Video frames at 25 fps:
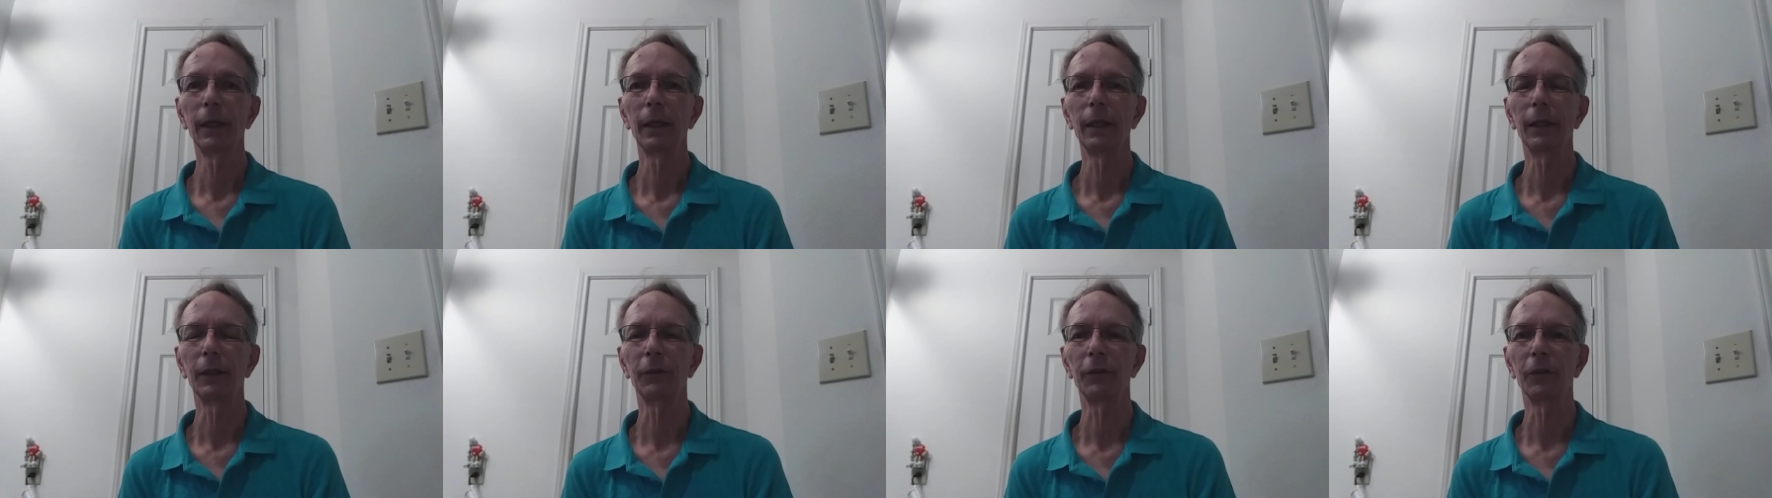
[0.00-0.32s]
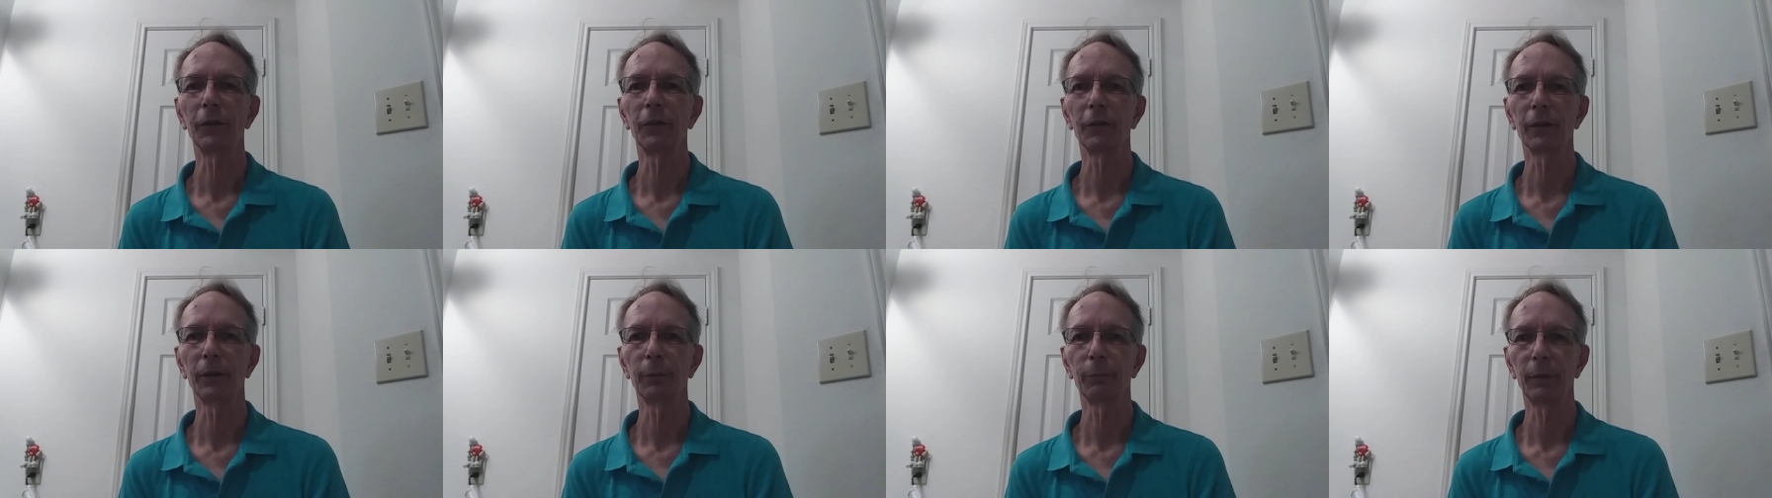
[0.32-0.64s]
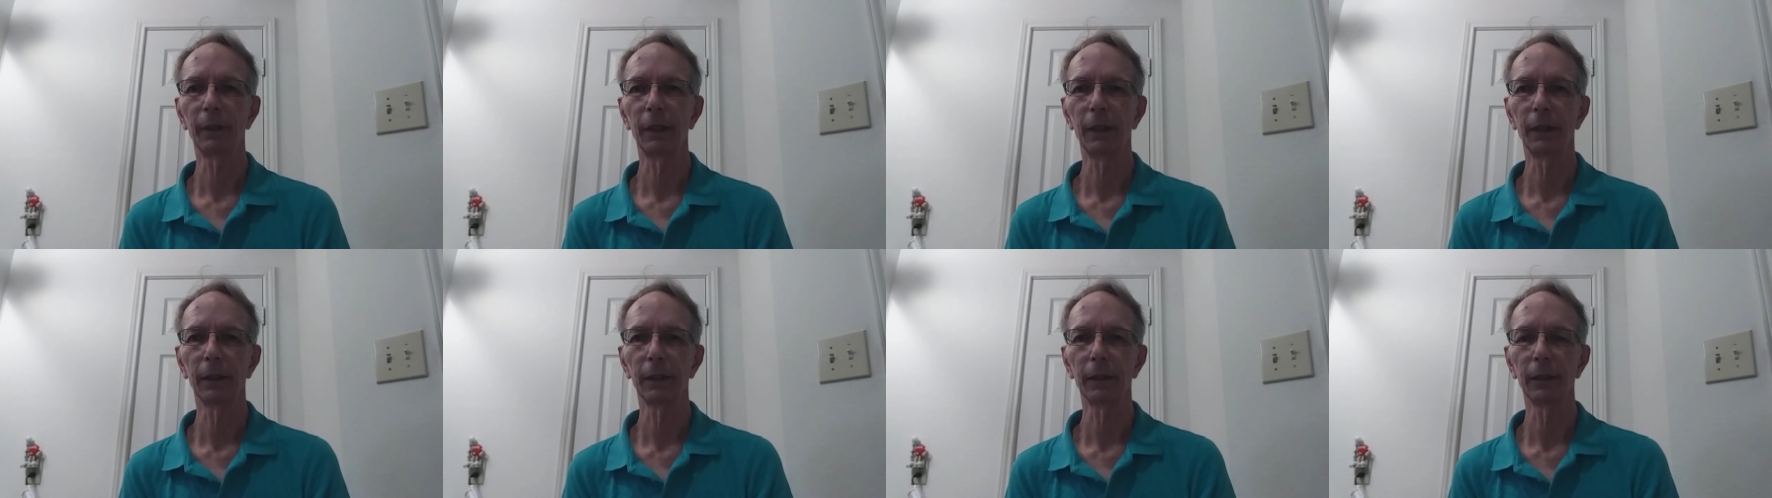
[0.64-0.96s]
it says I'm
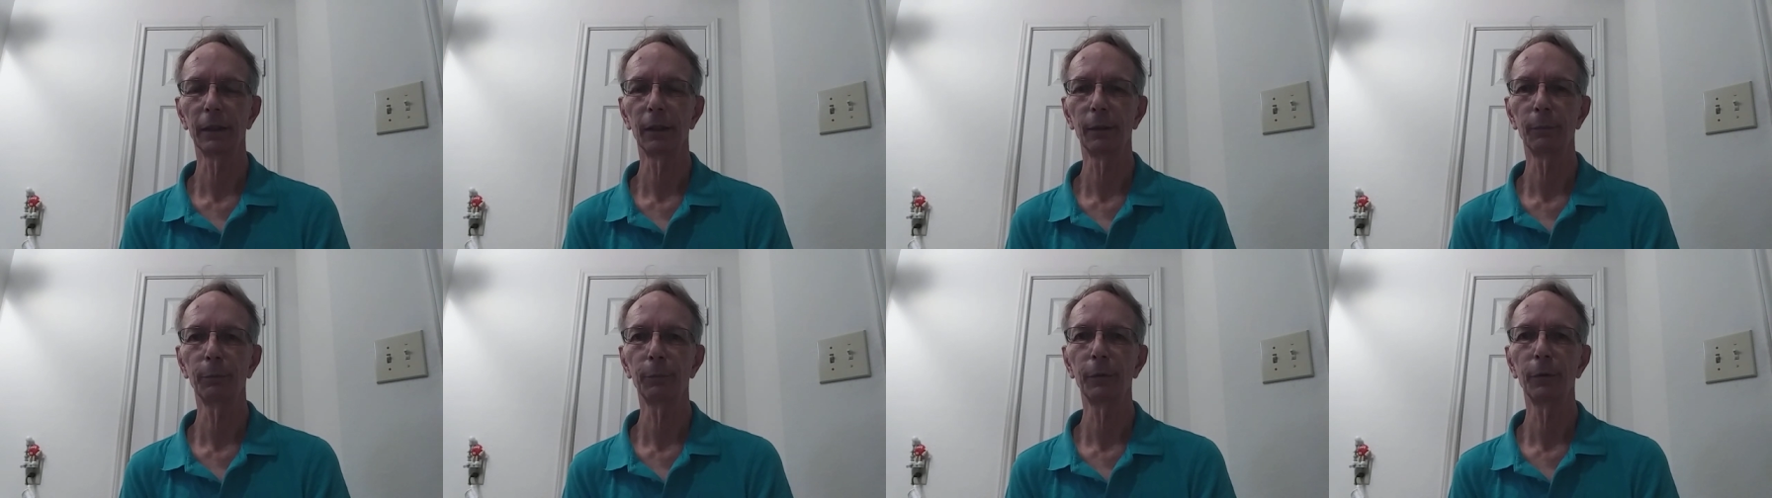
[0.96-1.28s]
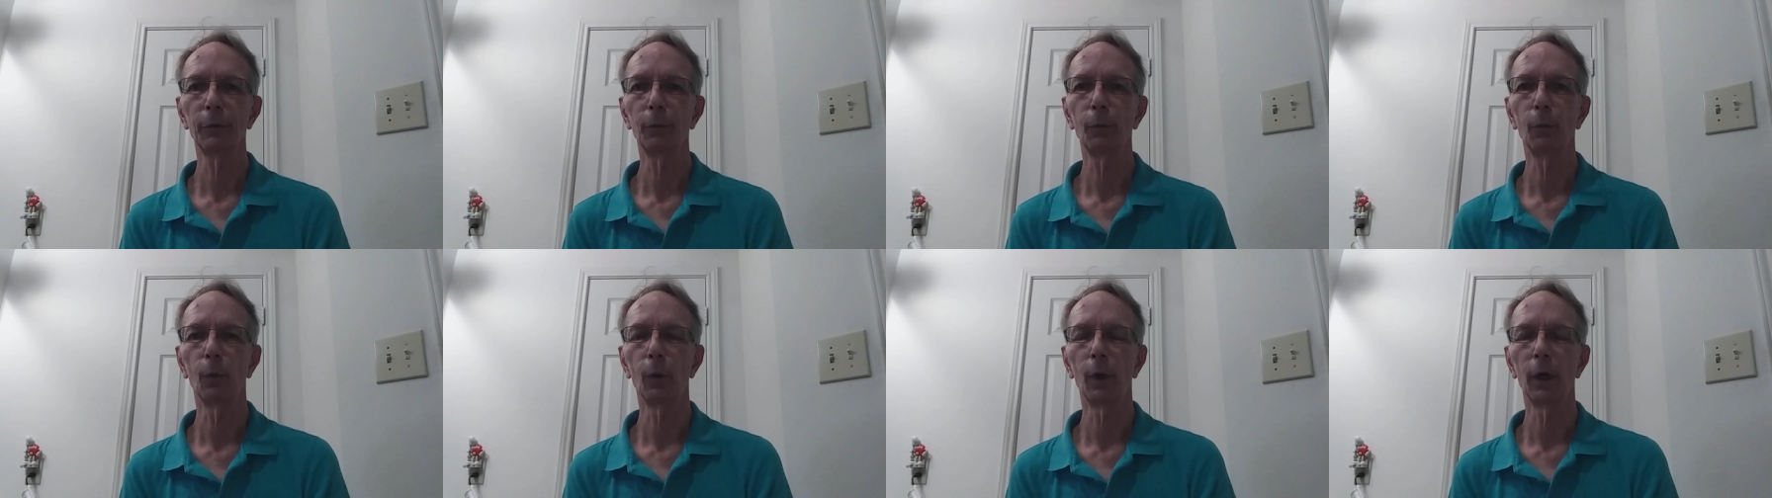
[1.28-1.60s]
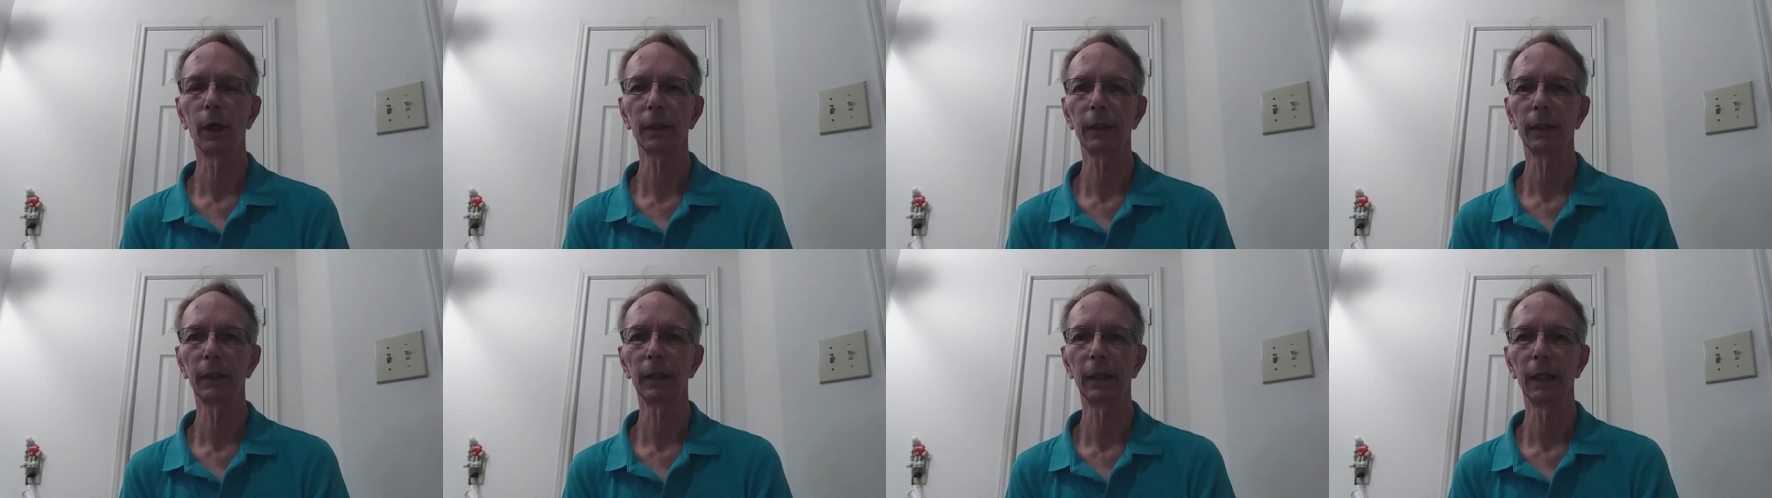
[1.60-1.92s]
getting up,
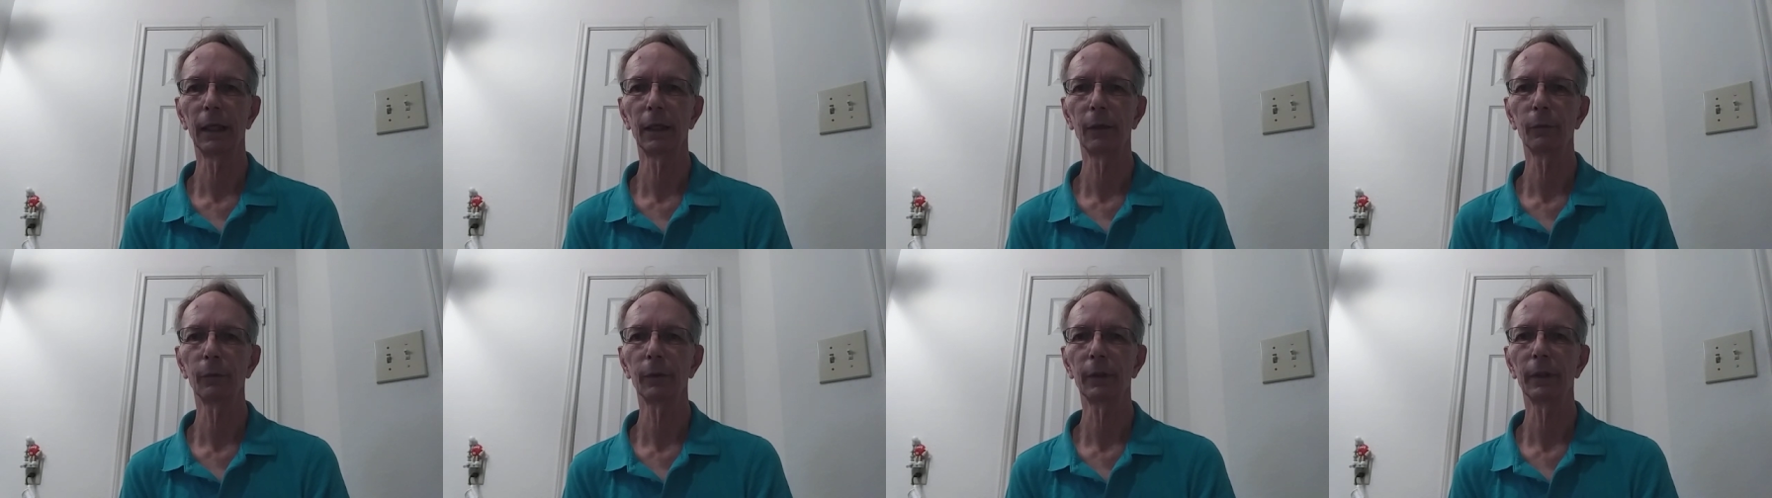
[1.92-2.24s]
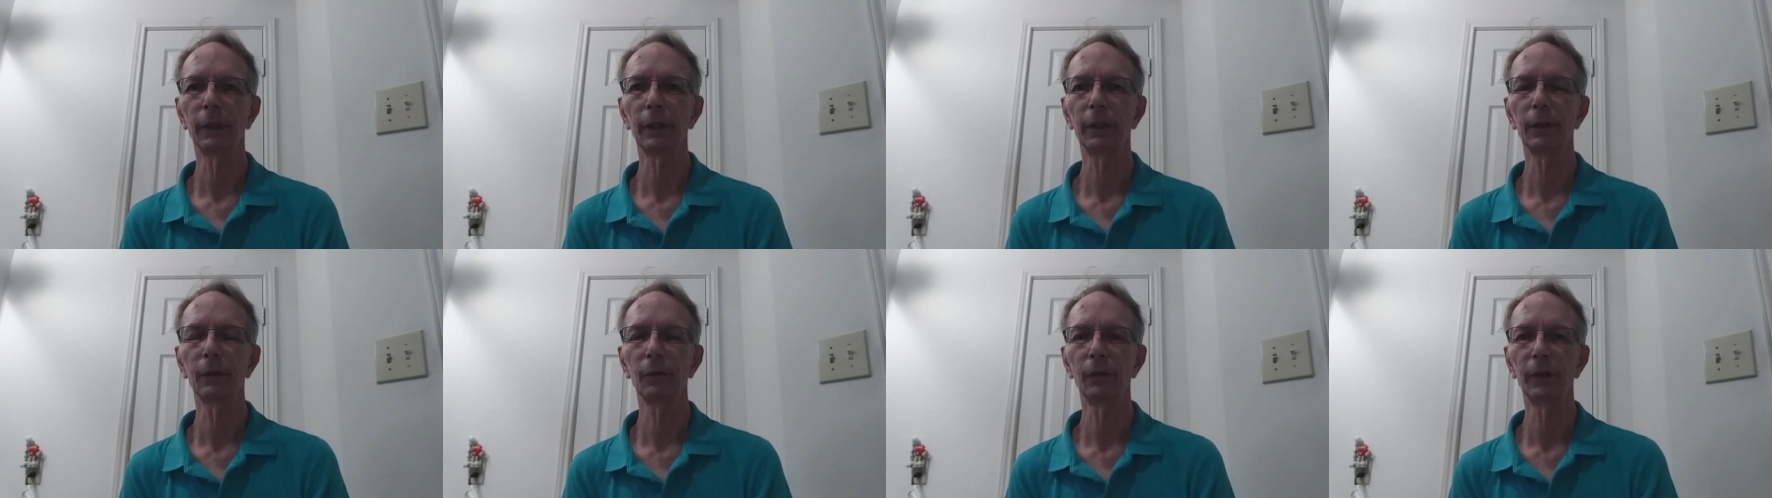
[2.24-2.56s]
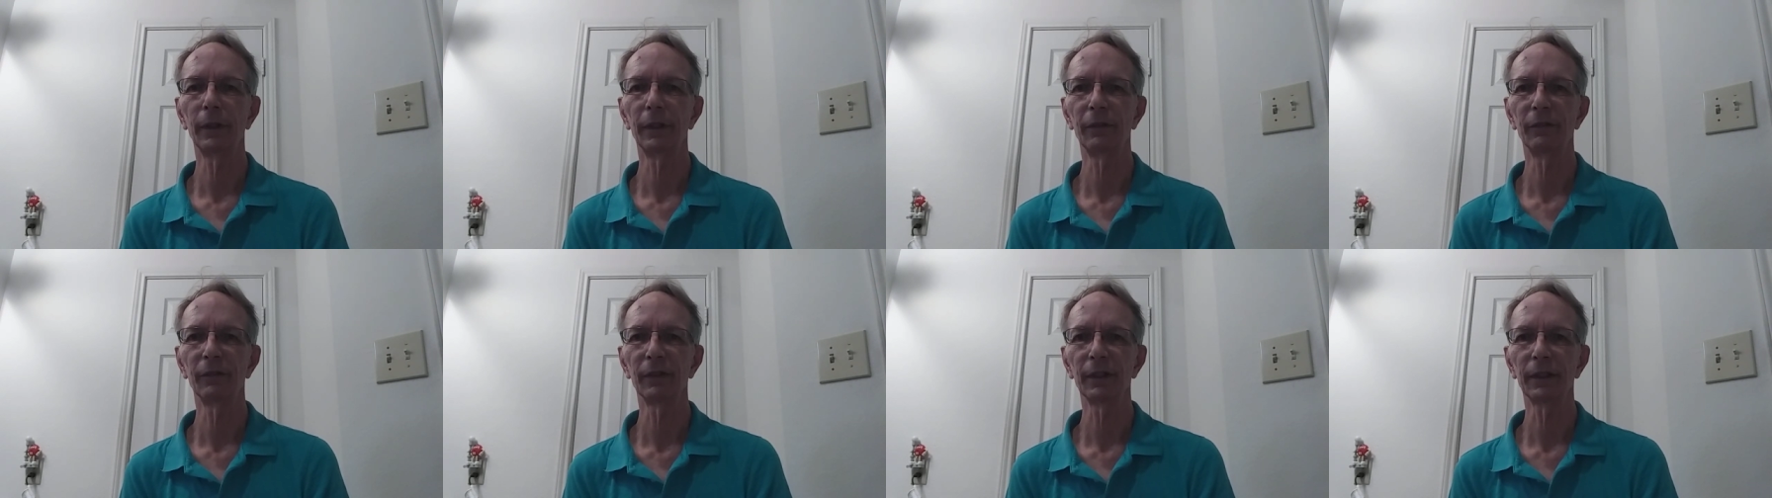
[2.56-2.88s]
walking out, and
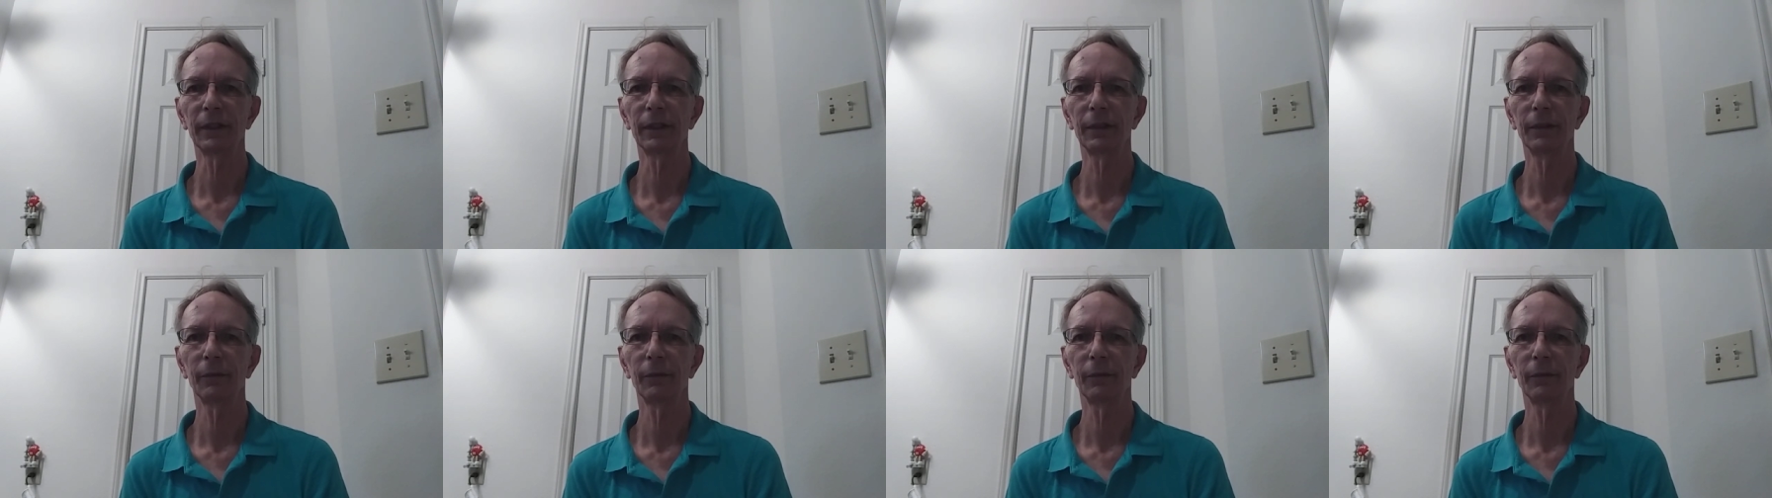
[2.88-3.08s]
leaving.